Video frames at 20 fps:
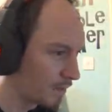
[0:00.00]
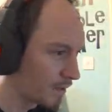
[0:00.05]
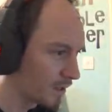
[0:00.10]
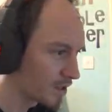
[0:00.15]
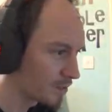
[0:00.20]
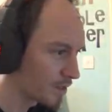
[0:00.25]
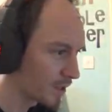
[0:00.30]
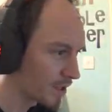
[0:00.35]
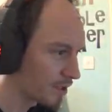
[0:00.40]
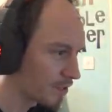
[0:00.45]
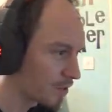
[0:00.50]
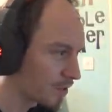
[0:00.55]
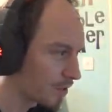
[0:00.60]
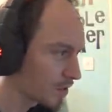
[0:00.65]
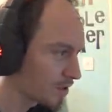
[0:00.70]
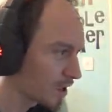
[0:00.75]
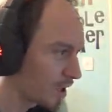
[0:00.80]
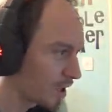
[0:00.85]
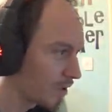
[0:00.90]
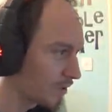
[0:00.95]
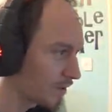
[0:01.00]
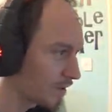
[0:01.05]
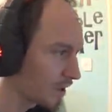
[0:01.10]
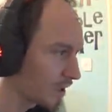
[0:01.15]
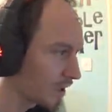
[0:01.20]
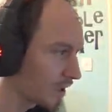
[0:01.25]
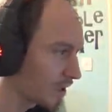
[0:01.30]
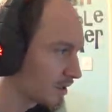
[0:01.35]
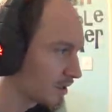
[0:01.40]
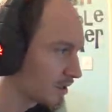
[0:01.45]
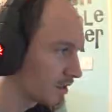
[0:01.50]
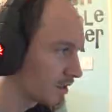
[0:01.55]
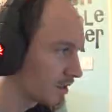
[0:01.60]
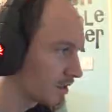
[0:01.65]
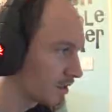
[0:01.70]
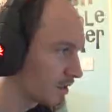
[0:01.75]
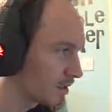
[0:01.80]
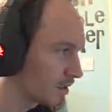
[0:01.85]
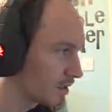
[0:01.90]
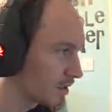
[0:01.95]
As we cross over the
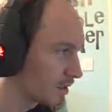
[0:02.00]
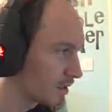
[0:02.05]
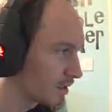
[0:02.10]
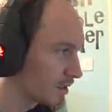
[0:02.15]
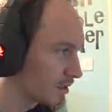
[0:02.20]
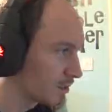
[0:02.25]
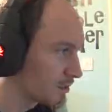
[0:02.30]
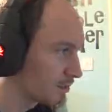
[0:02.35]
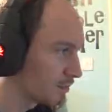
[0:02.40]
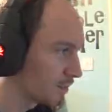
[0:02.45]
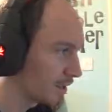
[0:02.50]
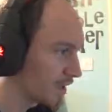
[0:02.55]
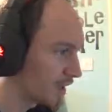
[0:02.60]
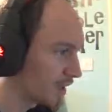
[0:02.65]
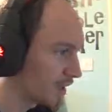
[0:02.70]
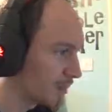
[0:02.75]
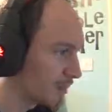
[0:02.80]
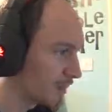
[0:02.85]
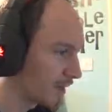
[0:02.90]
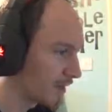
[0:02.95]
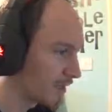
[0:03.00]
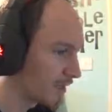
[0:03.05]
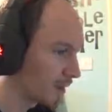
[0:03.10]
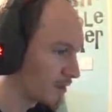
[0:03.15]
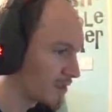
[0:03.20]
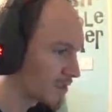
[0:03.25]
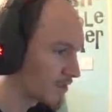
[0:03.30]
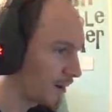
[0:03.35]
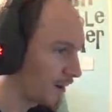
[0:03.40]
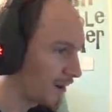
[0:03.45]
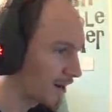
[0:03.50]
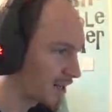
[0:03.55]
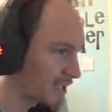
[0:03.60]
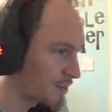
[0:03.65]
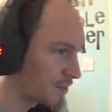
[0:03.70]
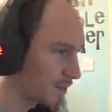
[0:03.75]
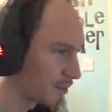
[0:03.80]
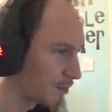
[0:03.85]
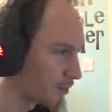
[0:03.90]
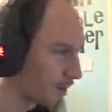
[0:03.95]
BR main line, which apparently
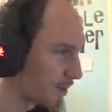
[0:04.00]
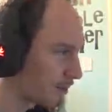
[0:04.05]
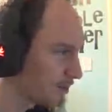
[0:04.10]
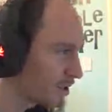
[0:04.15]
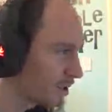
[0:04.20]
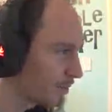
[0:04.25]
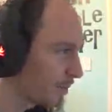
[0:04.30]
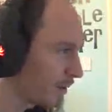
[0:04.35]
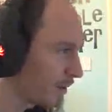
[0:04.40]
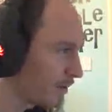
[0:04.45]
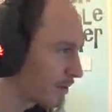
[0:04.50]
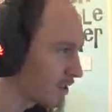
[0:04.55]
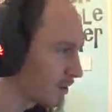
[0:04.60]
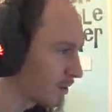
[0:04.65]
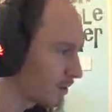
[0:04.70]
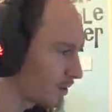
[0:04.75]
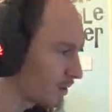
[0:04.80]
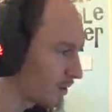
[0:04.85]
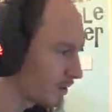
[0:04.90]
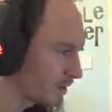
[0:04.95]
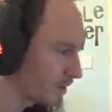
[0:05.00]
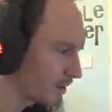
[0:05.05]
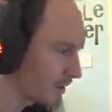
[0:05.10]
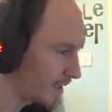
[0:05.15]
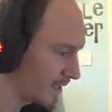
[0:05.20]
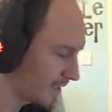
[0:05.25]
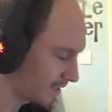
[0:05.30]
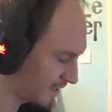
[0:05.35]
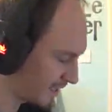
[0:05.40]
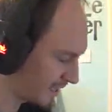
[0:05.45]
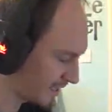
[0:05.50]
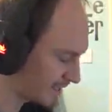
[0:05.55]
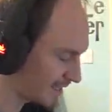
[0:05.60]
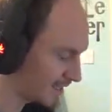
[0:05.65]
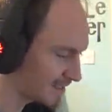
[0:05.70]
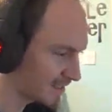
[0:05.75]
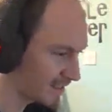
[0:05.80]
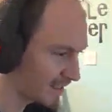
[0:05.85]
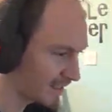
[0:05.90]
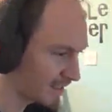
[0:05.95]
has been ripped up. I've obviously not got the exact
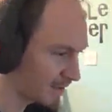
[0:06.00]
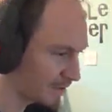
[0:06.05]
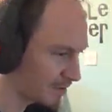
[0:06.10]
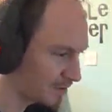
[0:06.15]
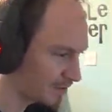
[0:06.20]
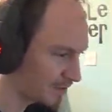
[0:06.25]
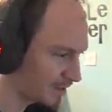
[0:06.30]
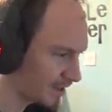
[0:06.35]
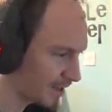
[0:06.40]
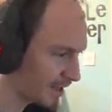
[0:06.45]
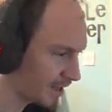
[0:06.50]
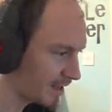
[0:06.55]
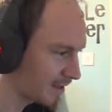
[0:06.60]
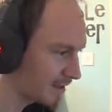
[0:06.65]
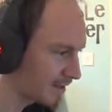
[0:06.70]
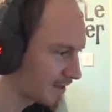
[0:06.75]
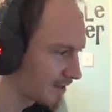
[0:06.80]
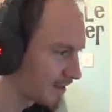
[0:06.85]
asset they use for their